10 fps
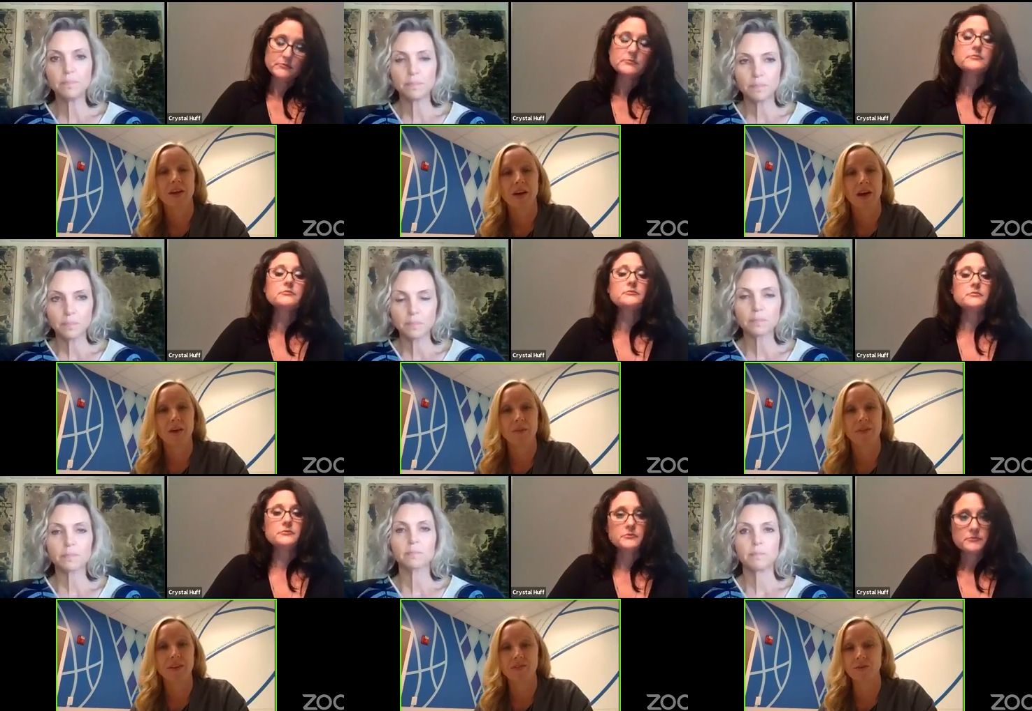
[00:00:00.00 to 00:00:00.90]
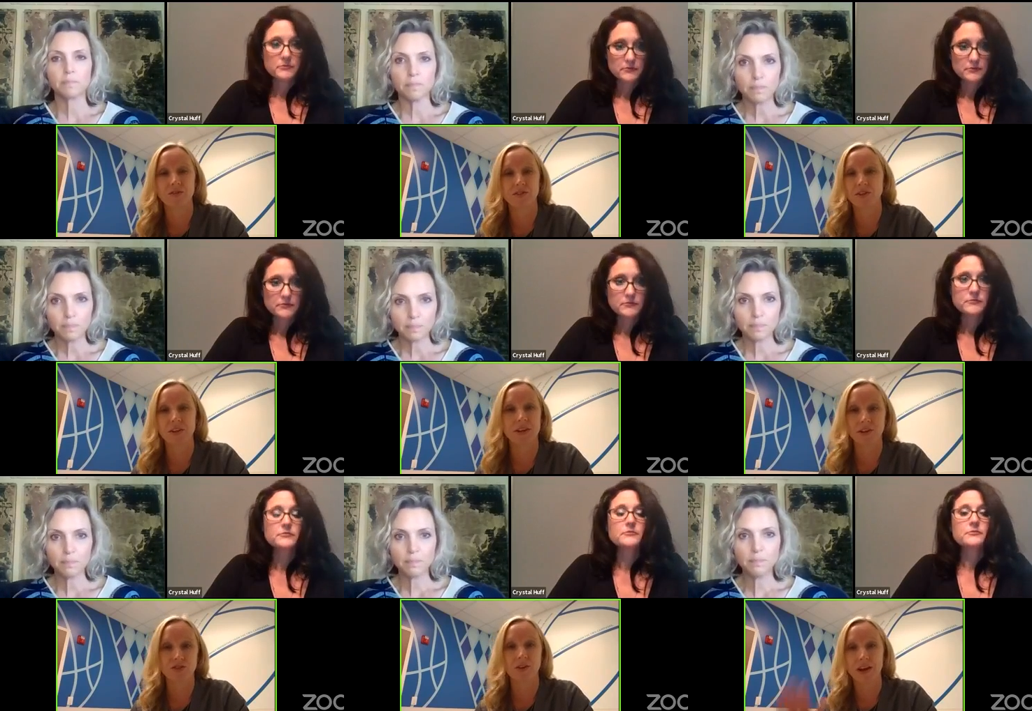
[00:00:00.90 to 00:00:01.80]
Speaker 1: Um, I think it's sort of just an
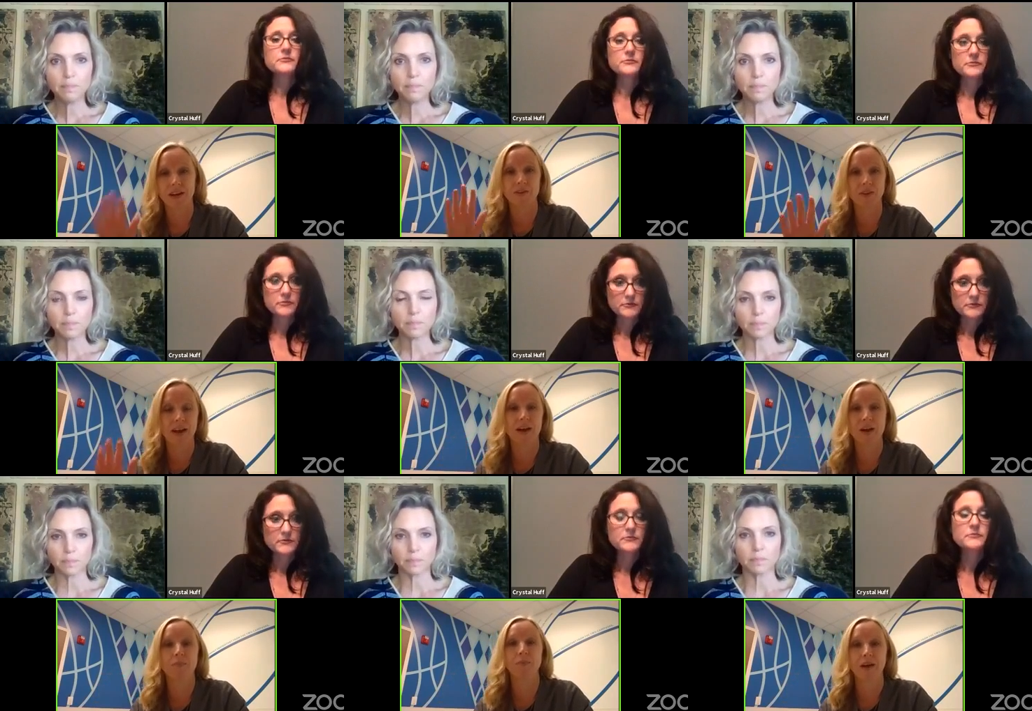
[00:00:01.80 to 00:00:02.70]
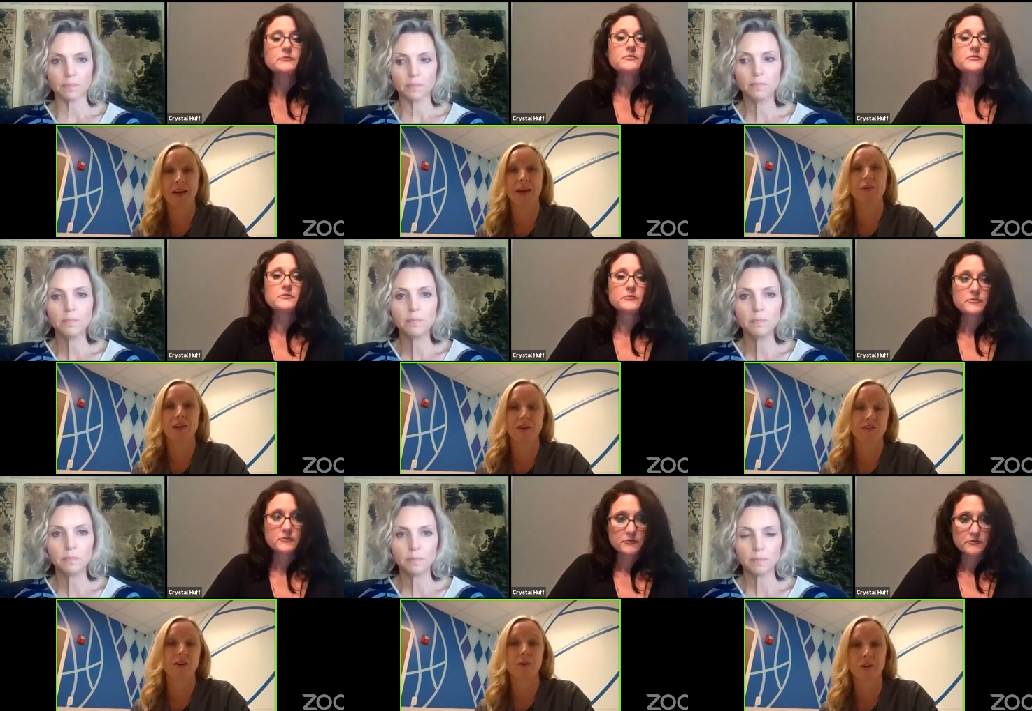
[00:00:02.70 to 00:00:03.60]
initial kind of flag up, like, hey, we need to
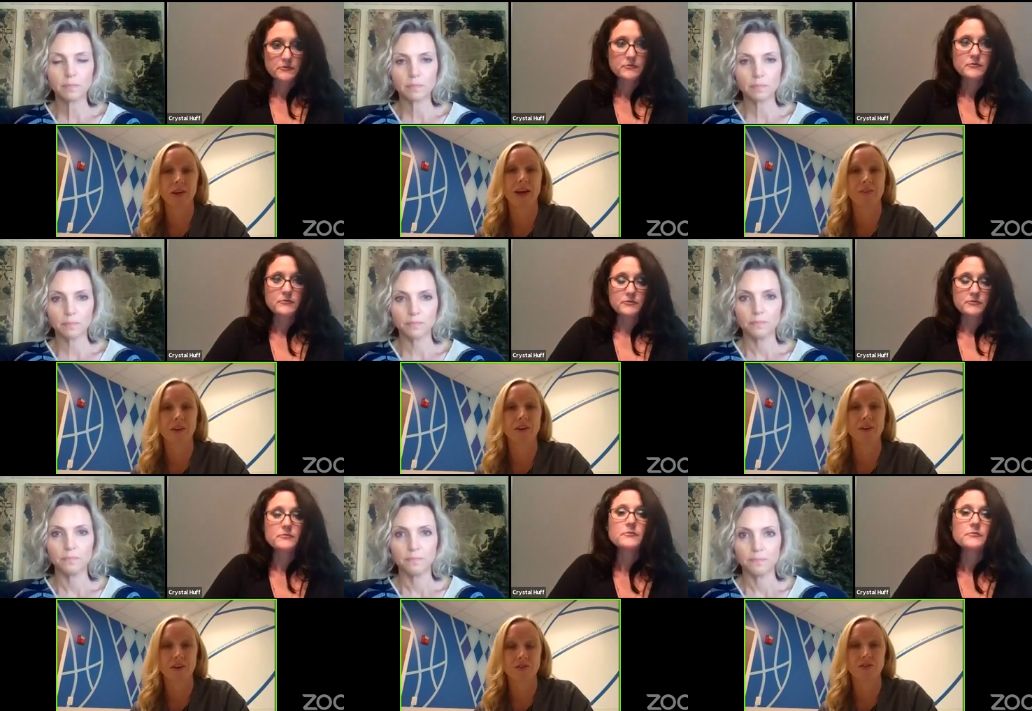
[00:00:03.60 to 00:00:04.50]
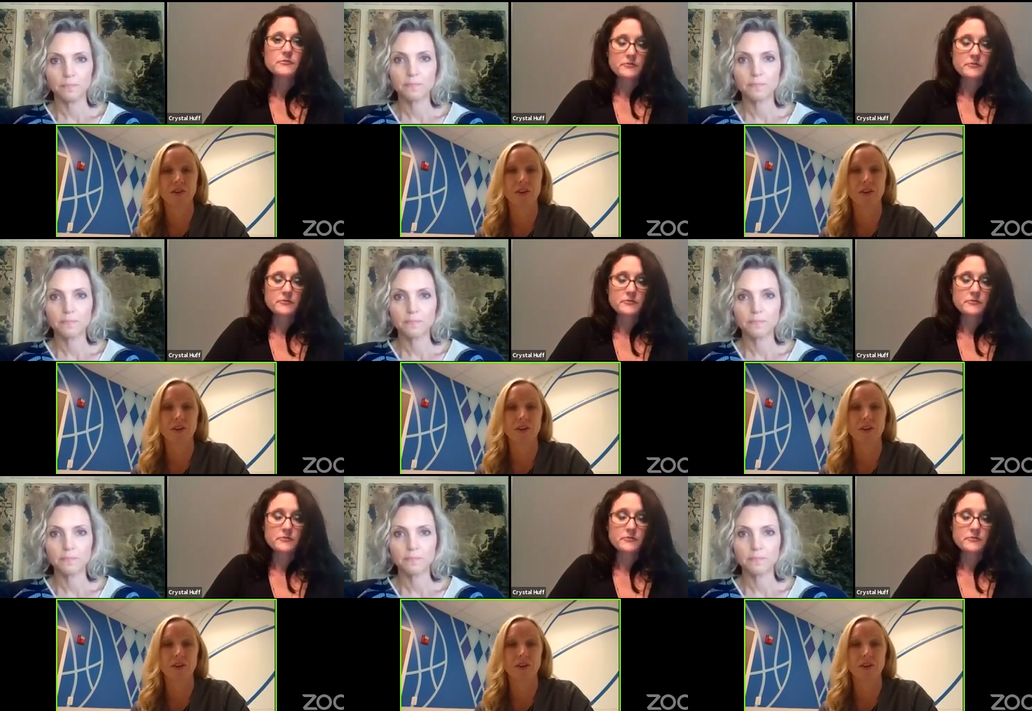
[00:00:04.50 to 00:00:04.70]
start really having a good history